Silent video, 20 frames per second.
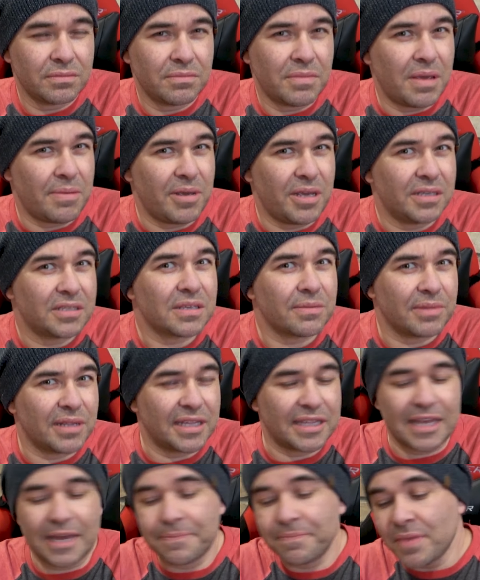maybe something
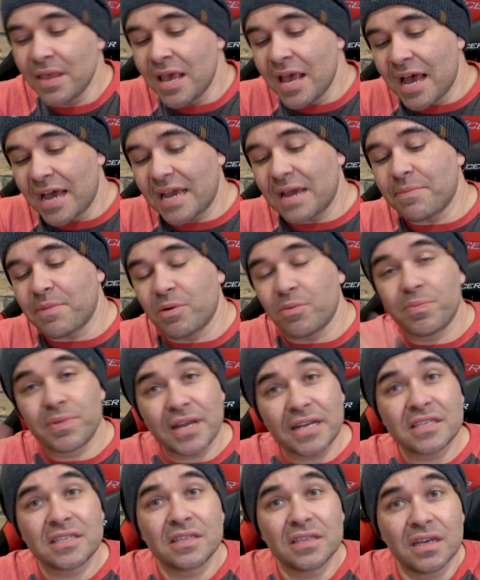like that. I can't remember. But
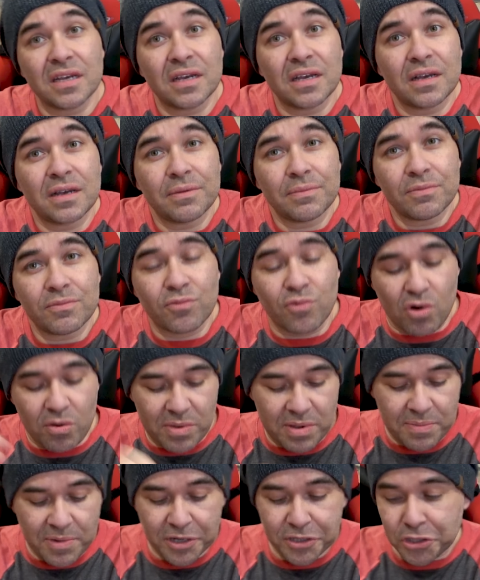that's the
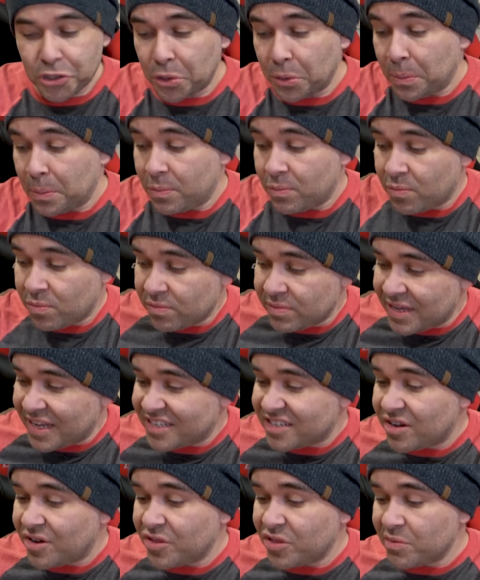roaming monster
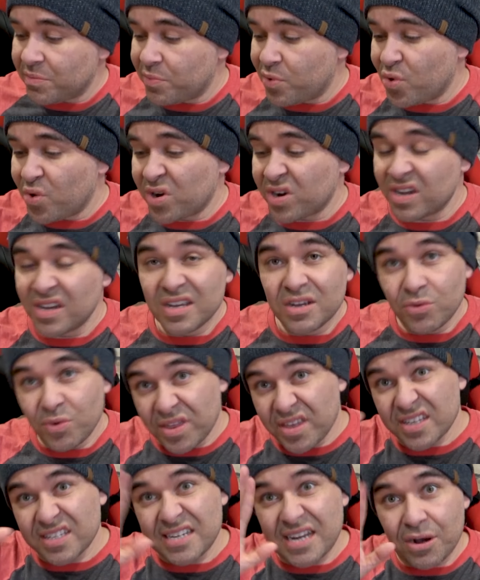that's on the board
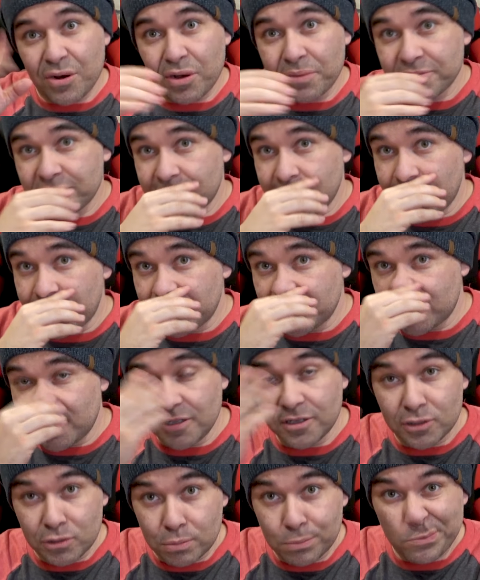with us now upstairs.
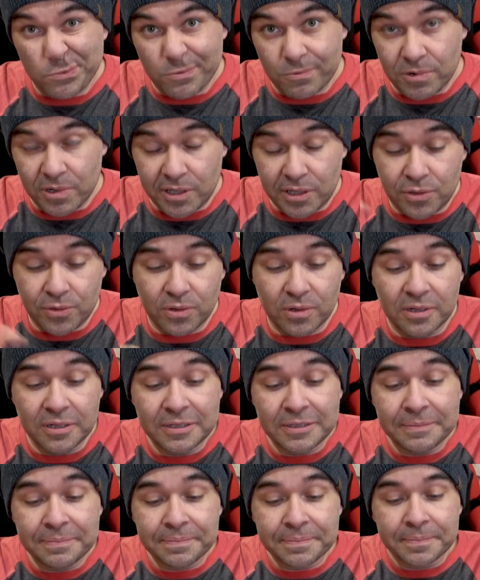He looks really cool,
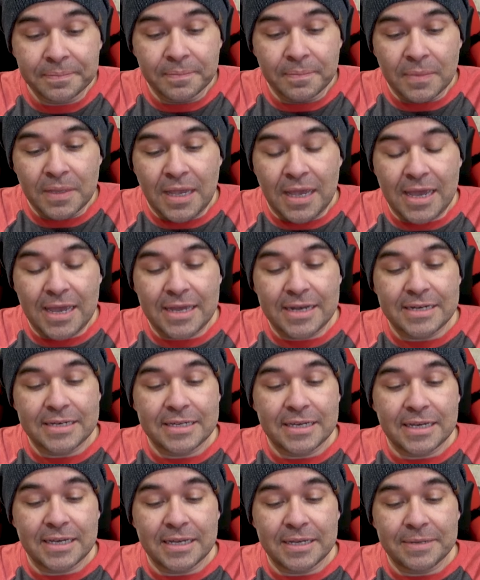and